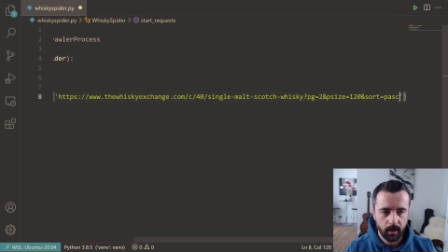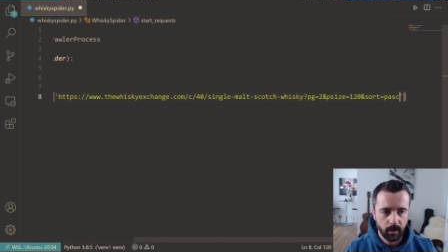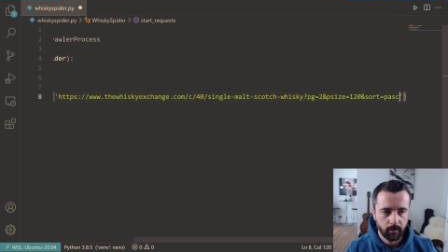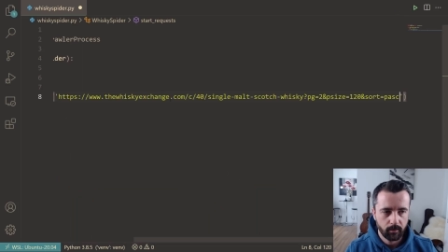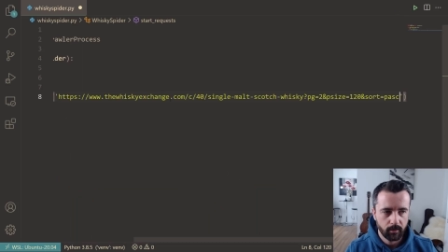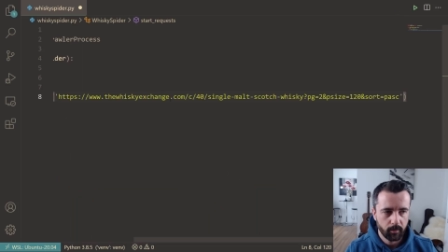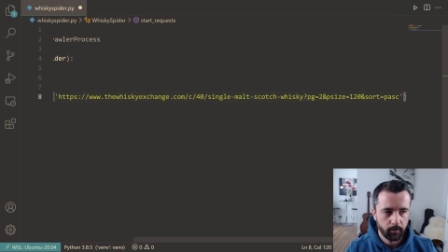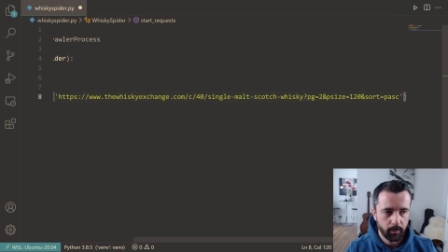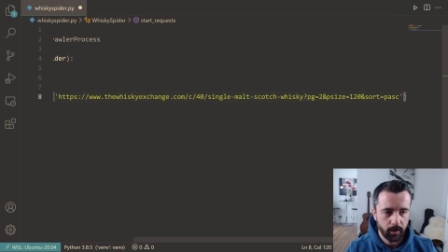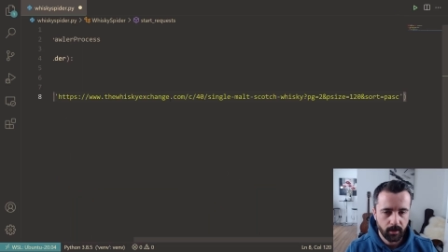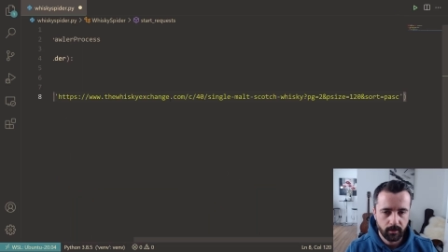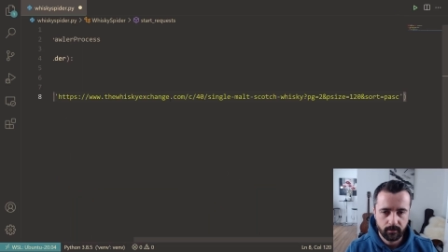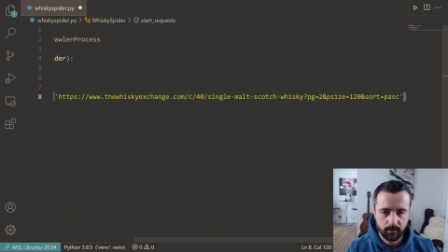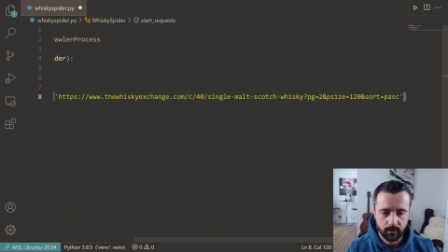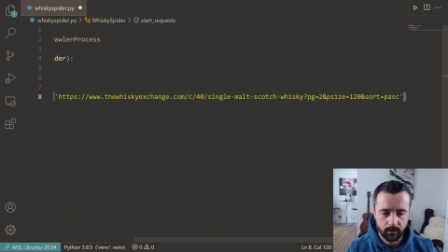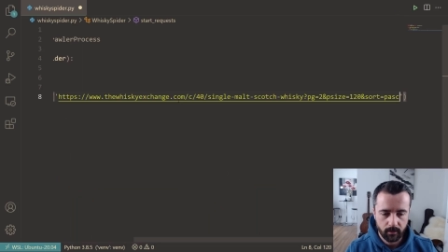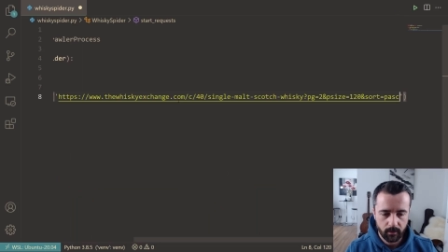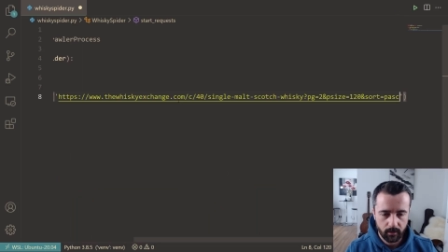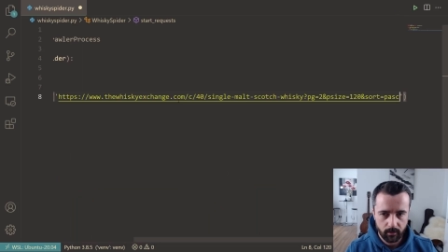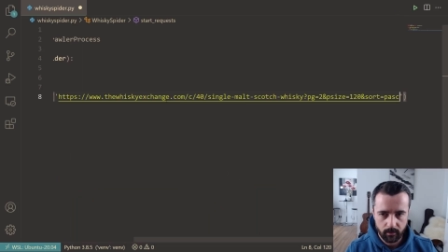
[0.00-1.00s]
I'm going to paste
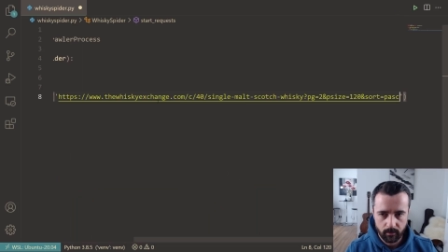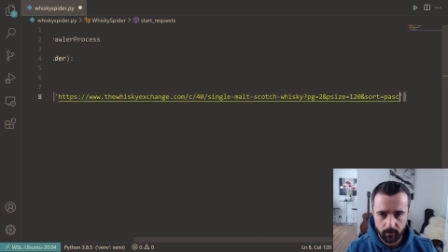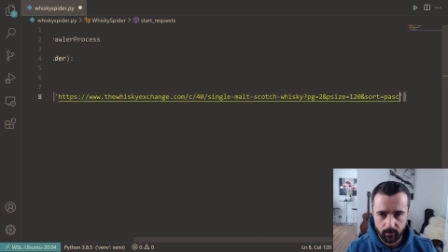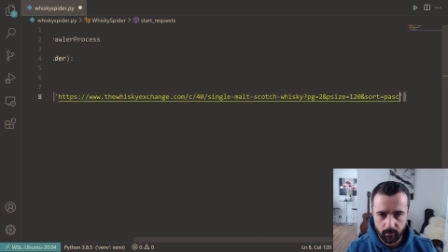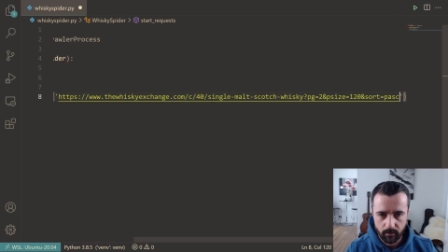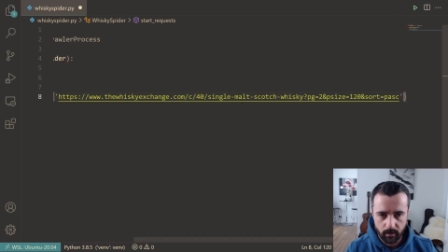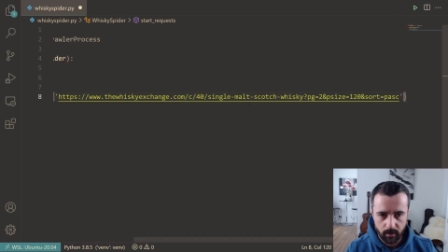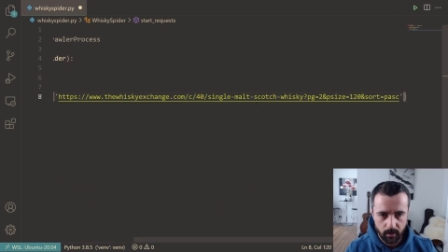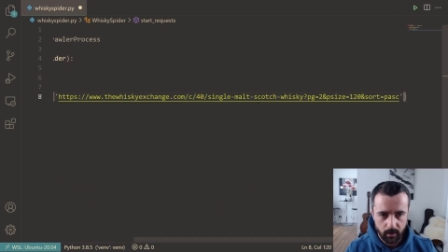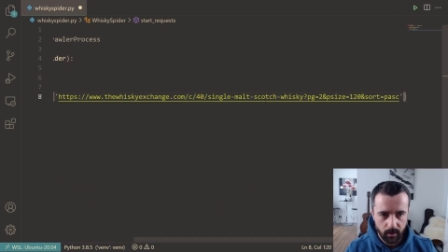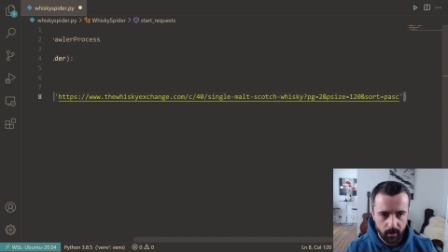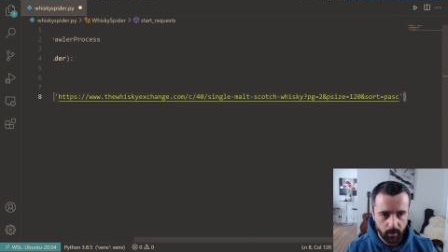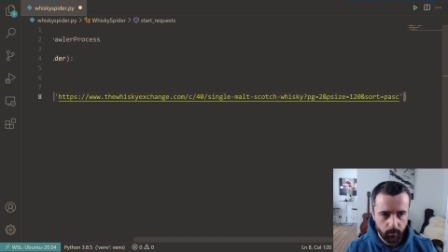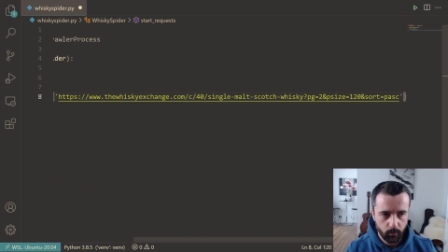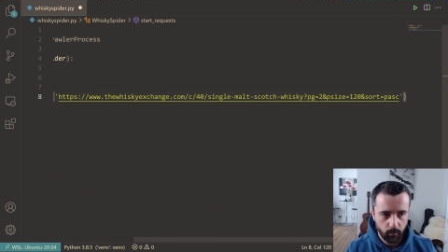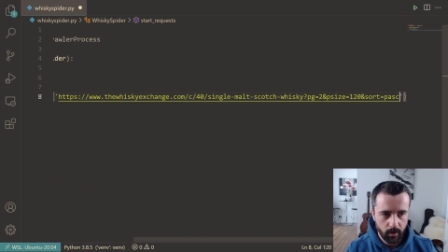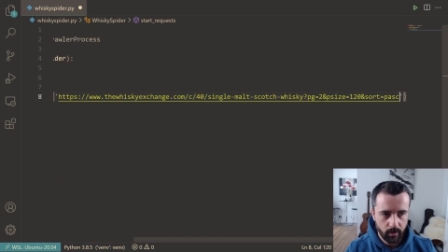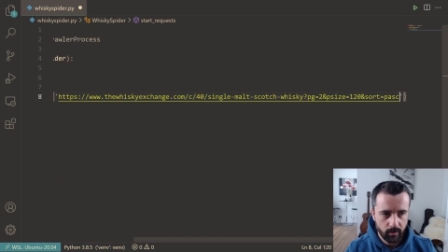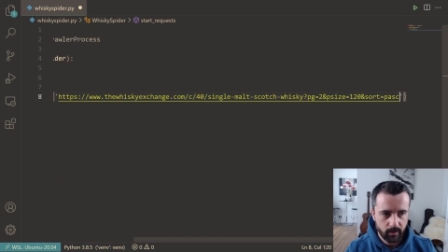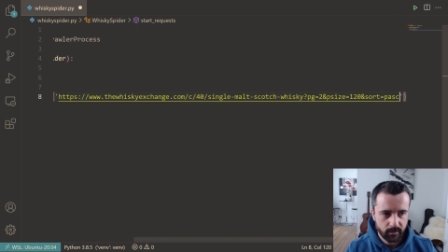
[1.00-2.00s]
it in.
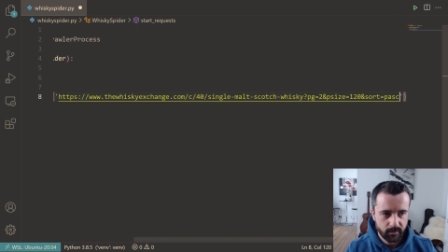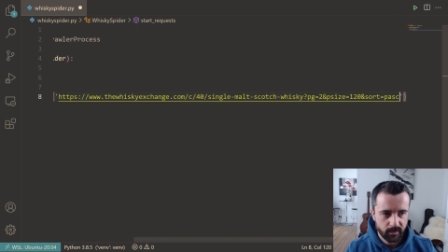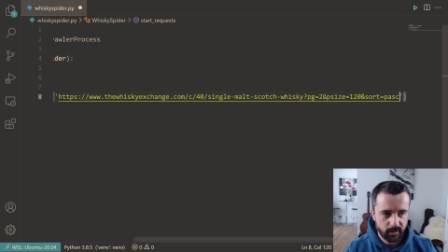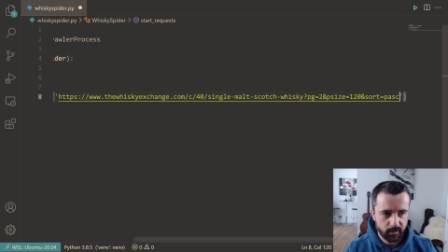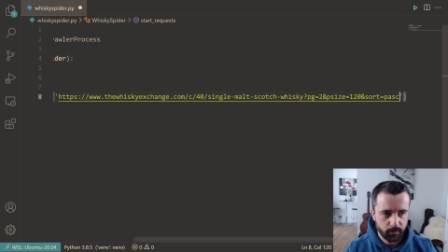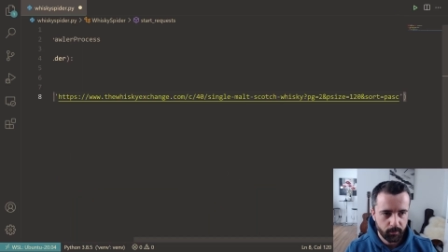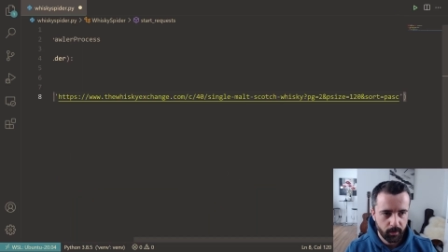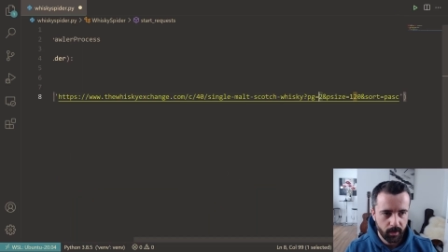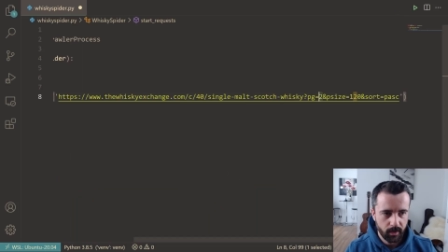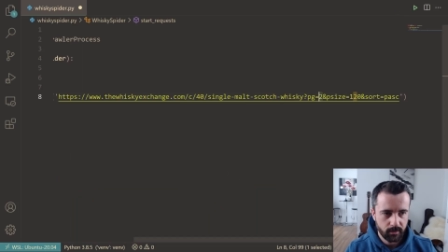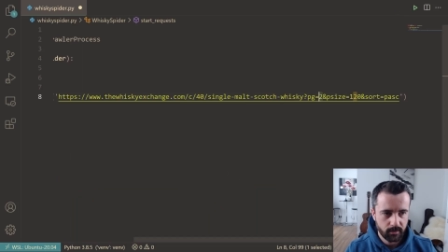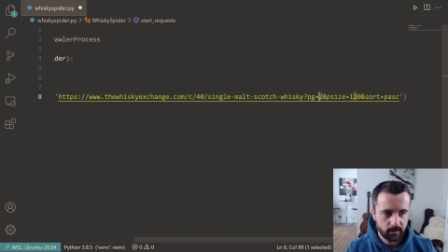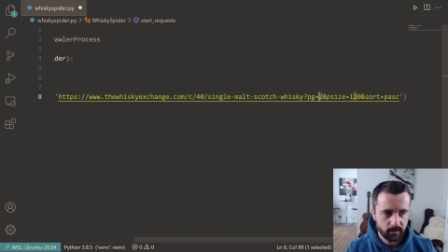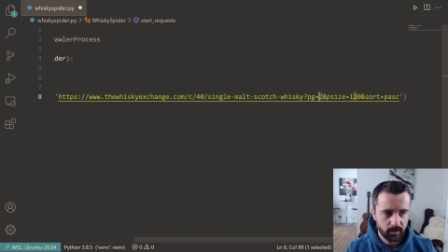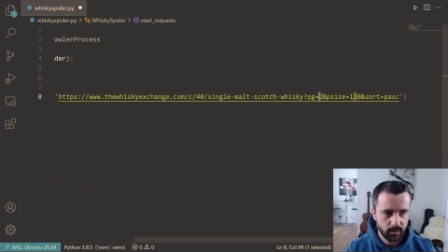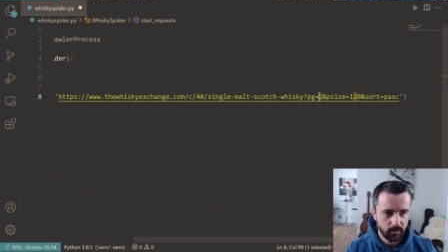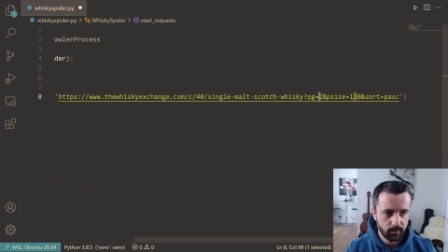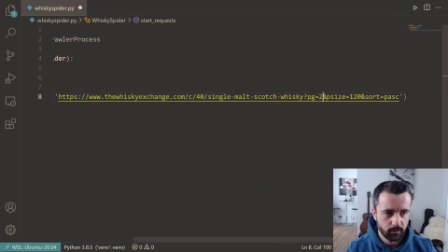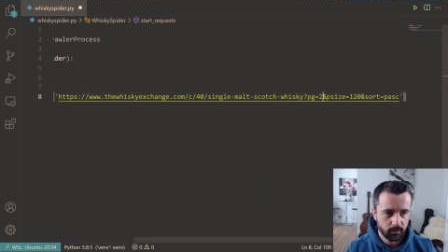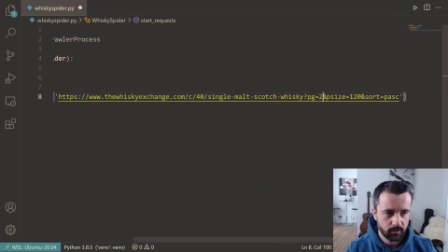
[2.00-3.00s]
And where it says page is
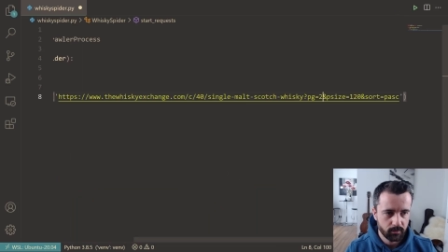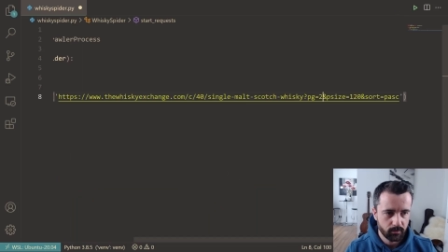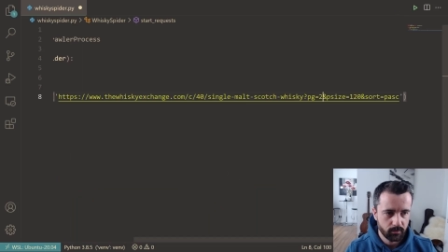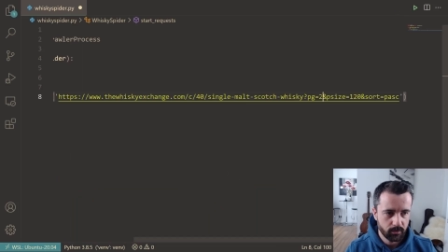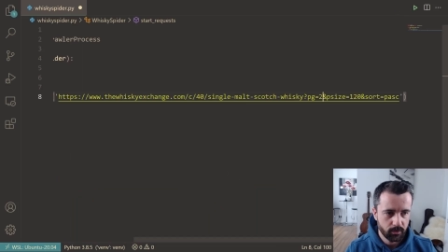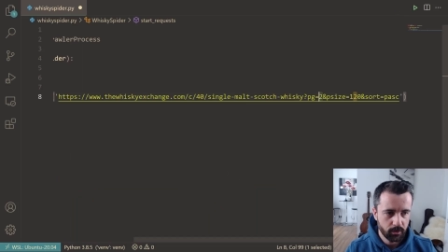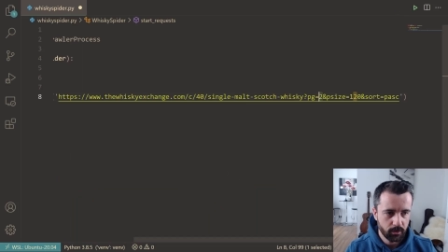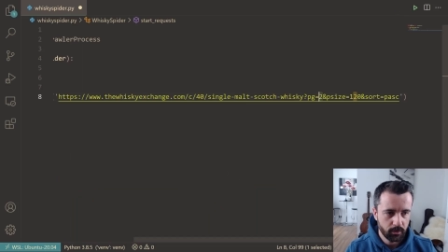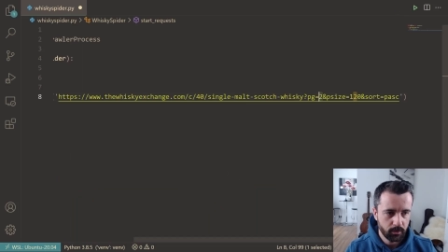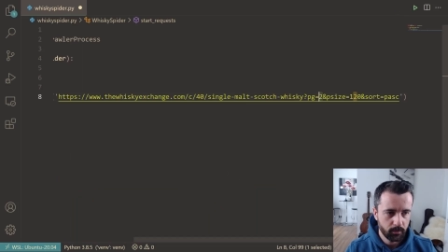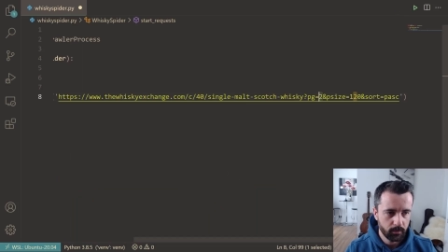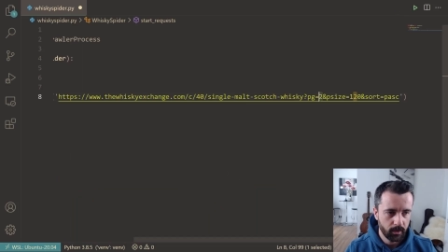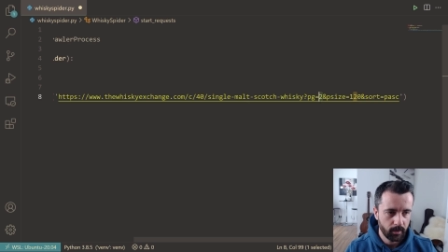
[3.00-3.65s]
equal to 2,